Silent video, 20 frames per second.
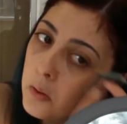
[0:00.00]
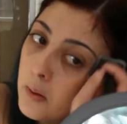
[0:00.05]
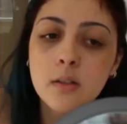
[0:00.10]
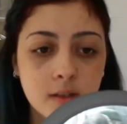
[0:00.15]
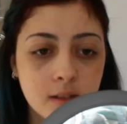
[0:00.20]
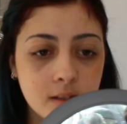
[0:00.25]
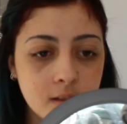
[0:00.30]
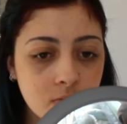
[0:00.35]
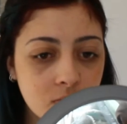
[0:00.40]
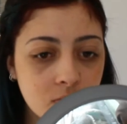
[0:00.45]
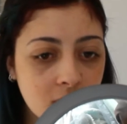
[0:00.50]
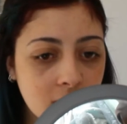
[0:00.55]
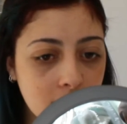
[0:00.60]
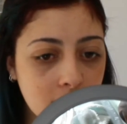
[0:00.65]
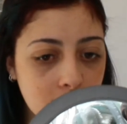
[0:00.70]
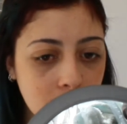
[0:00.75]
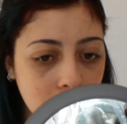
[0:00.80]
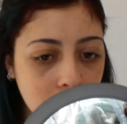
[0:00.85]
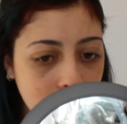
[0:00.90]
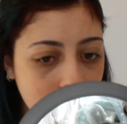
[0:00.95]
It doesn't
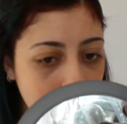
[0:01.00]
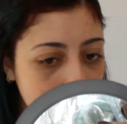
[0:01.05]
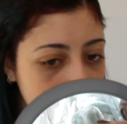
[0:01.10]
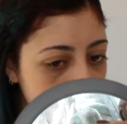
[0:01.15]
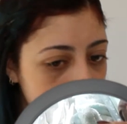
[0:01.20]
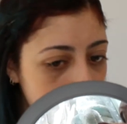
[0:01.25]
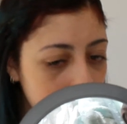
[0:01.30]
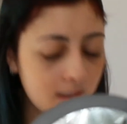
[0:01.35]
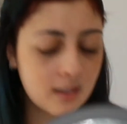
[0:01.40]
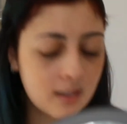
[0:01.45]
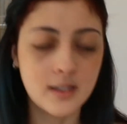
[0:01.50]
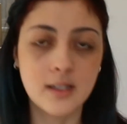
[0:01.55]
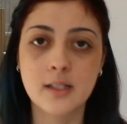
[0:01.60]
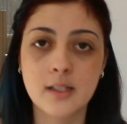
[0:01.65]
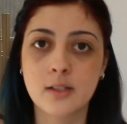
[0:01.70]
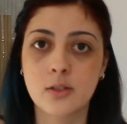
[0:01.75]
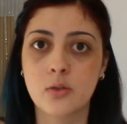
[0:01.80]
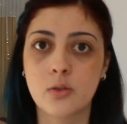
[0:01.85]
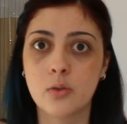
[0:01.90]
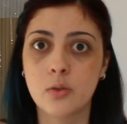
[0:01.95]
really blend
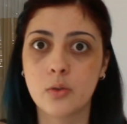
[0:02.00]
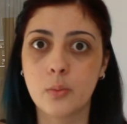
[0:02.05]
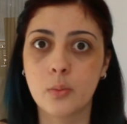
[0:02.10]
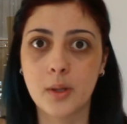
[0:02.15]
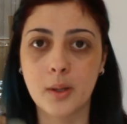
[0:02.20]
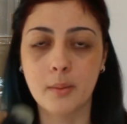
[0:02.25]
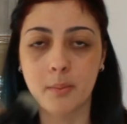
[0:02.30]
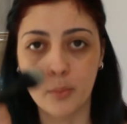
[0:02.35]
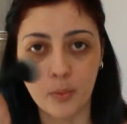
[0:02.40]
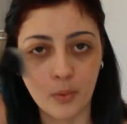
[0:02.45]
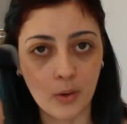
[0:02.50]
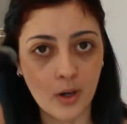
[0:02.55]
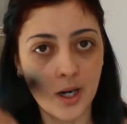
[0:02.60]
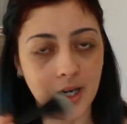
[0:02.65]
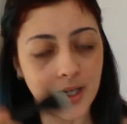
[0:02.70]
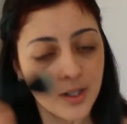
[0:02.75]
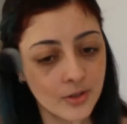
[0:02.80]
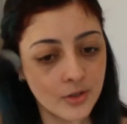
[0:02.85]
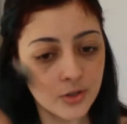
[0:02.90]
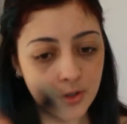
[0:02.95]
as good with a
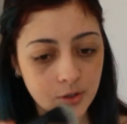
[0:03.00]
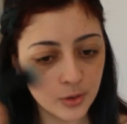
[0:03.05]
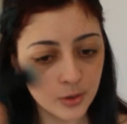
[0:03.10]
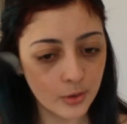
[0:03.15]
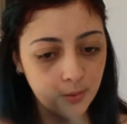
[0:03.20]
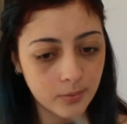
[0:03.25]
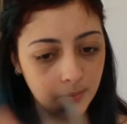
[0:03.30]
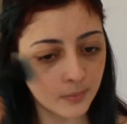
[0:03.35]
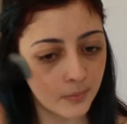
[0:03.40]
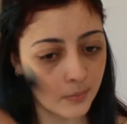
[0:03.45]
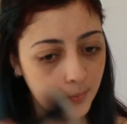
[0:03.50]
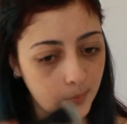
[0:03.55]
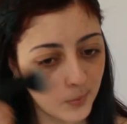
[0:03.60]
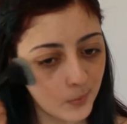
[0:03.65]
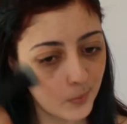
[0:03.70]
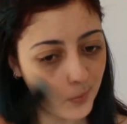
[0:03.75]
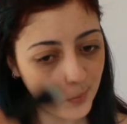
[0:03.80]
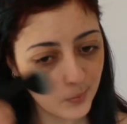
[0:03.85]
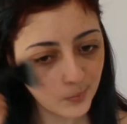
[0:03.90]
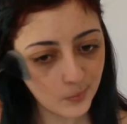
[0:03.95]
brush,
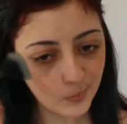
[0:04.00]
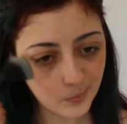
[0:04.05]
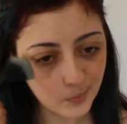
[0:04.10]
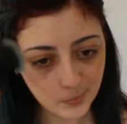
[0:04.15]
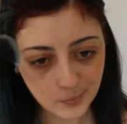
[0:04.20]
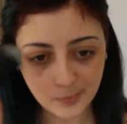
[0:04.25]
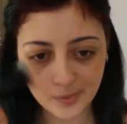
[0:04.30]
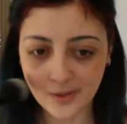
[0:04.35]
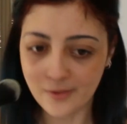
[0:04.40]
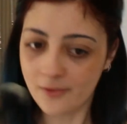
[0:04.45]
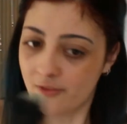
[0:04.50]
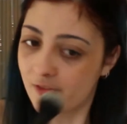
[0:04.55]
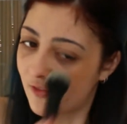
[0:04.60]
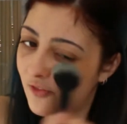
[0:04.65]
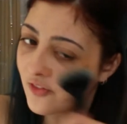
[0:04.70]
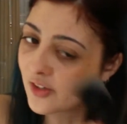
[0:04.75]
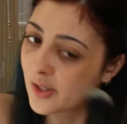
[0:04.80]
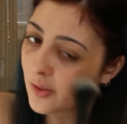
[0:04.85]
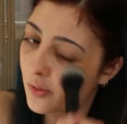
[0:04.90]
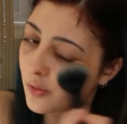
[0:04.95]
but I
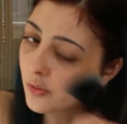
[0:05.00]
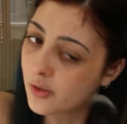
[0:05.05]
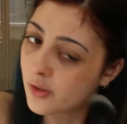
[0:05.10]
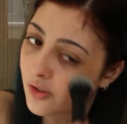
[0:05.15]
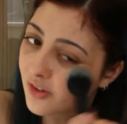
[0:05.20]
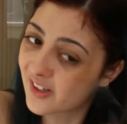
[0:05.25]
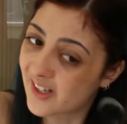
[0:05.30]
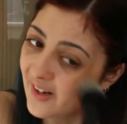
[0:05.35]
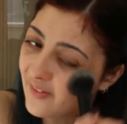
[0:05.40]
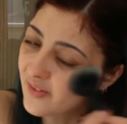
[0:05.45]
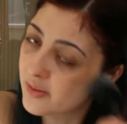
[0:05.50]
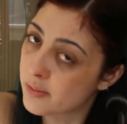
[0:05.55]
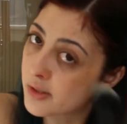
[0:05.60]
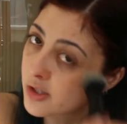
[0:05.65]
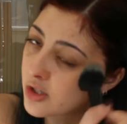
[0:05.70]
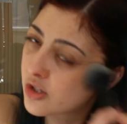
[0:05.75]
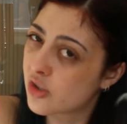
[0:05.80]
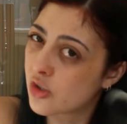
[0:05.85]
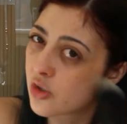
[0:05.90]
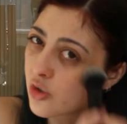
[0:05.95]
feel you're not going to have as
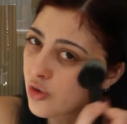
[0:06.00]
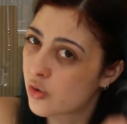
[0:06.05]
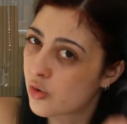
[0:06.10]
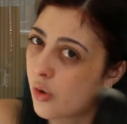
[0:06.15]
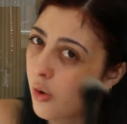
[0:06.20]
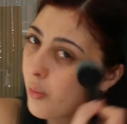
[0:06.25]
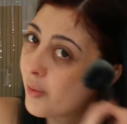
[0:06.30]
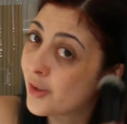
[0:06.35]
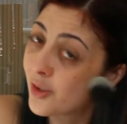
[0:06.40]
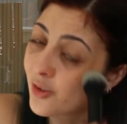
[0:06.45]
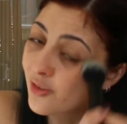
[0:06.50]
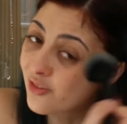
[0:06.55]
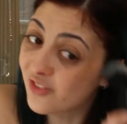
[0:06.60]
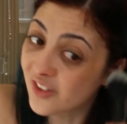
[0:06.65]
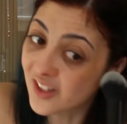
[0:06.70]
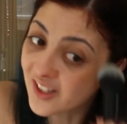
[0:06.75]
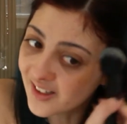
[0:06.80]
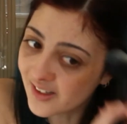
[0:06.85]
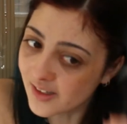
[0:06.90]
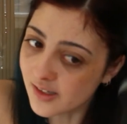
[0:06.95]
much control with your
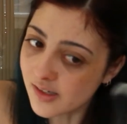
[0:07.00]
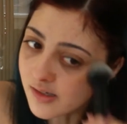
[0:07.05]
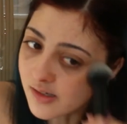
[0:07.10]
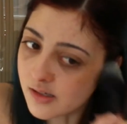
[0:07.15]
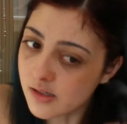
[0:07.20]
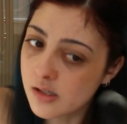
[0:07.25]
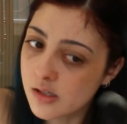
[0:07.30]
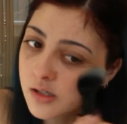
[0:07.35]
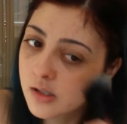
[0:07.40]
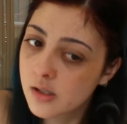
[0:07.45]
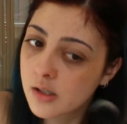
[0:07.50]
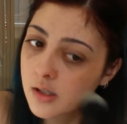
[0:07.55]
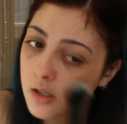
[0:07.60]
fingers.